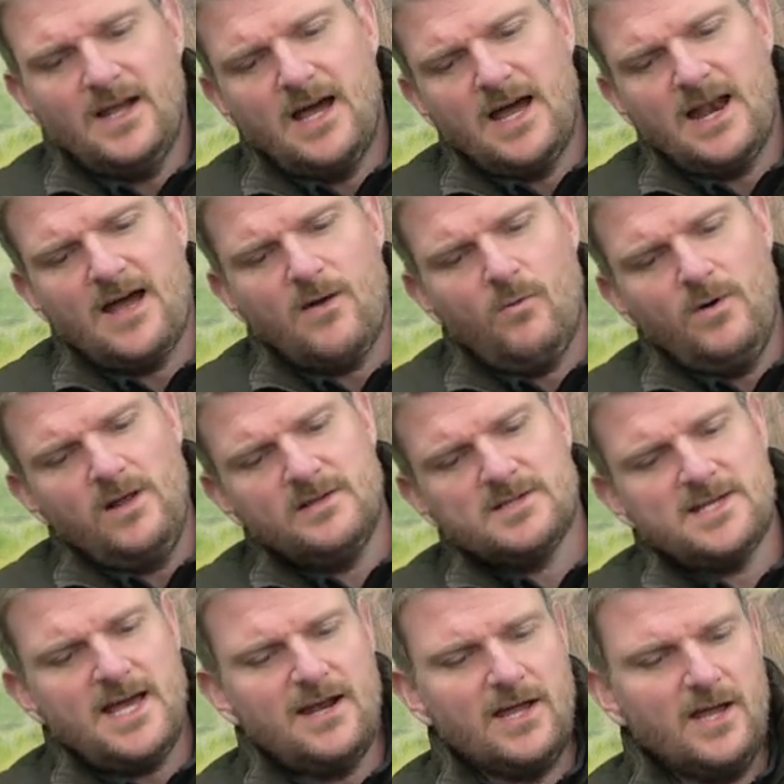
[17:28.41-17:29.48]
And I will
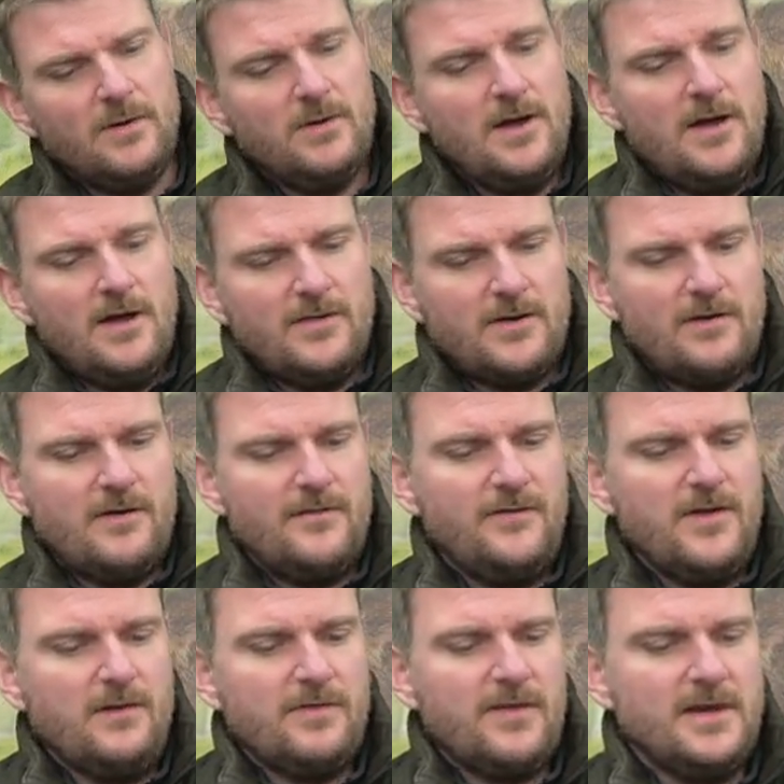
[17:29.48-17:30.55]
tell you, there are a
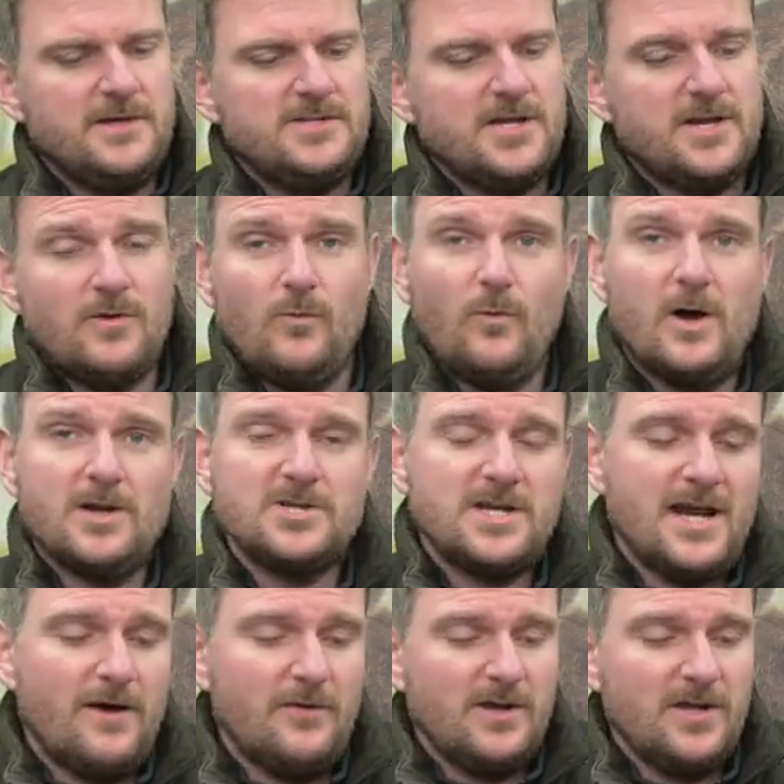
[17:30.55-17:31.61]
few things you can watch
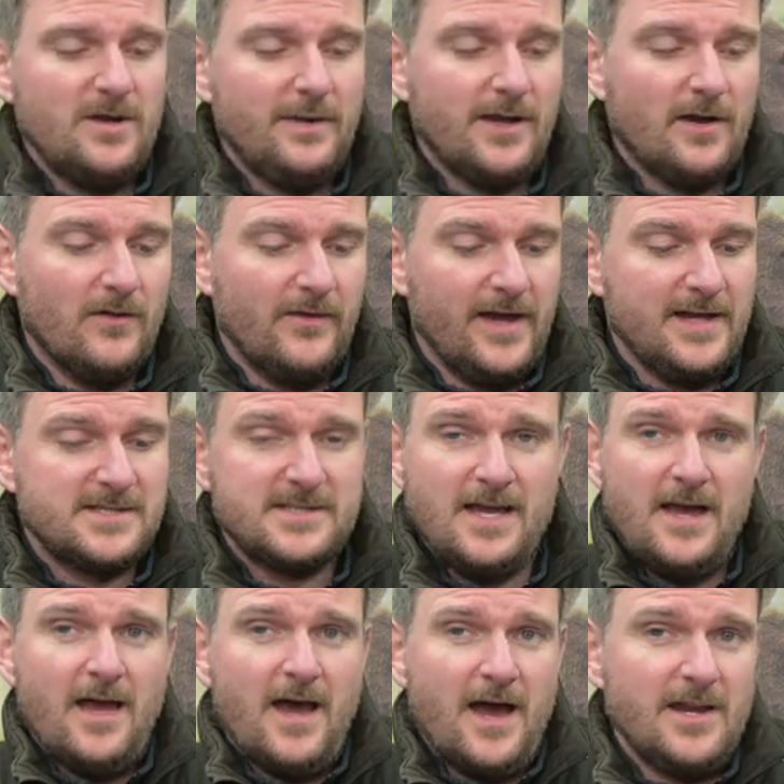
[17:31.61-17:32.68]
out doing on this,
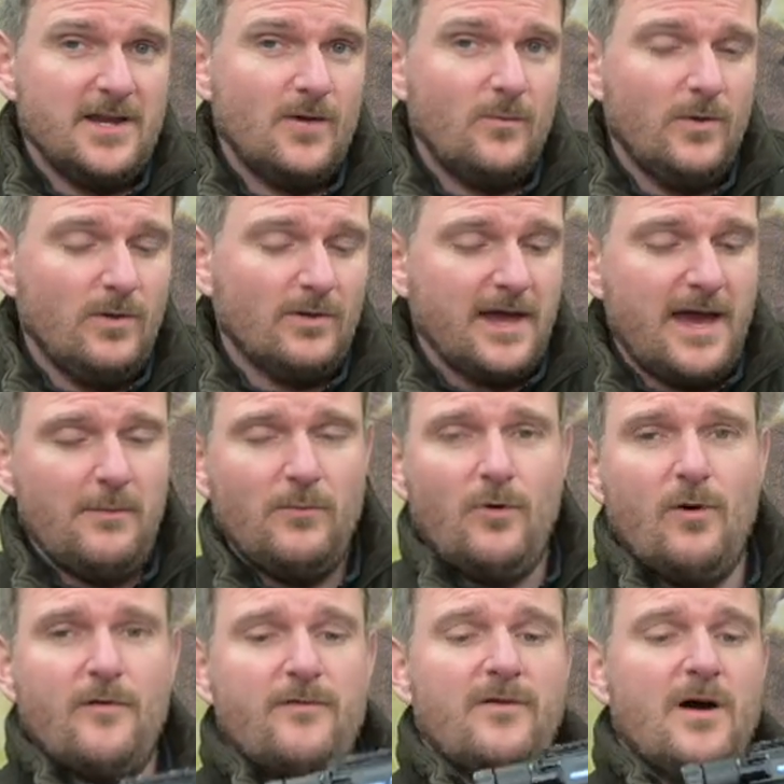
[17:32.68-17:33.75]
and you will get
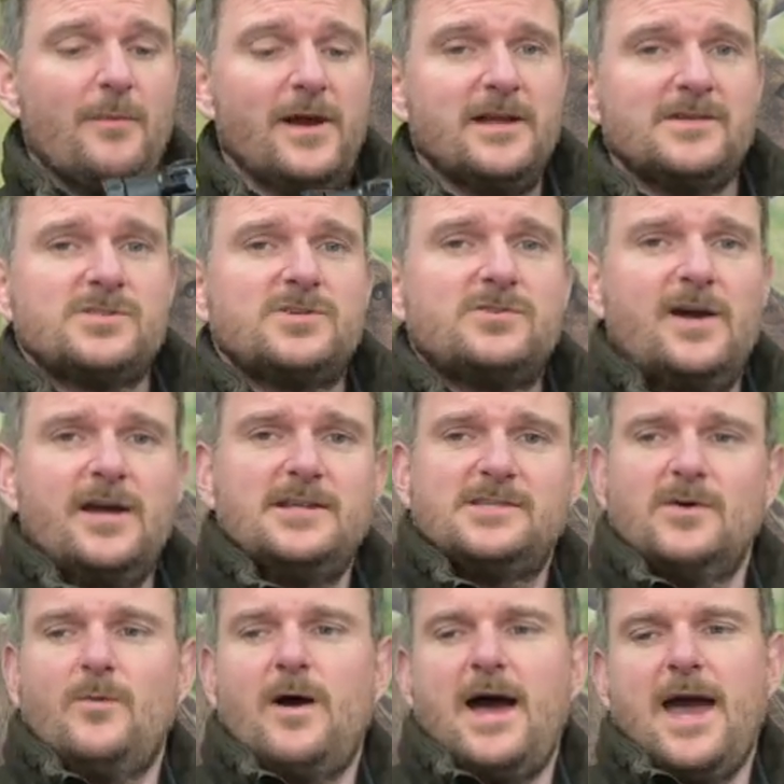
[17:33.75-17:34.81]
more from it
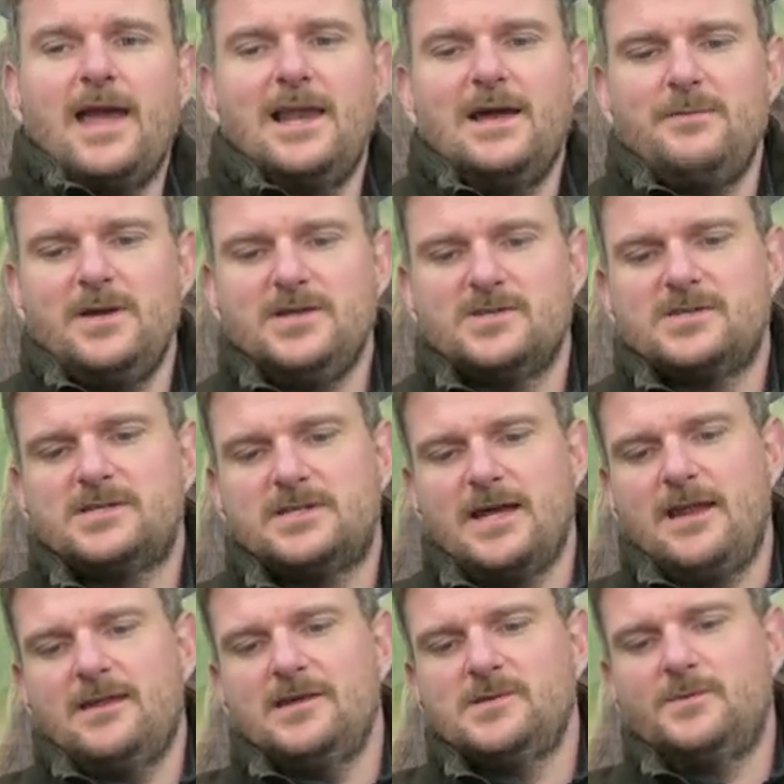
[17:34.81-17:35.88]
straight away. Let me just
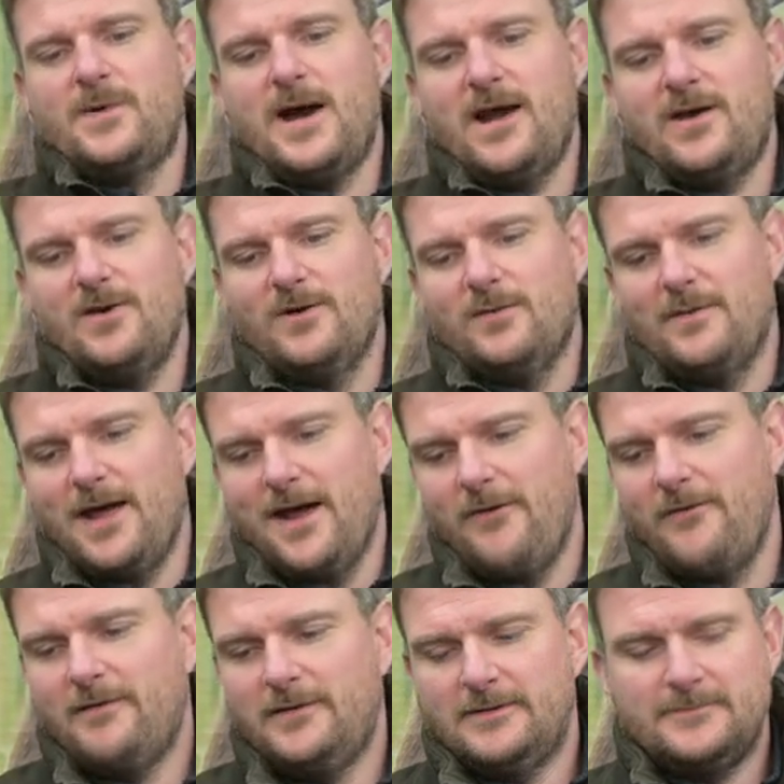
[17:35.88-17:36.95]
stand this back up now.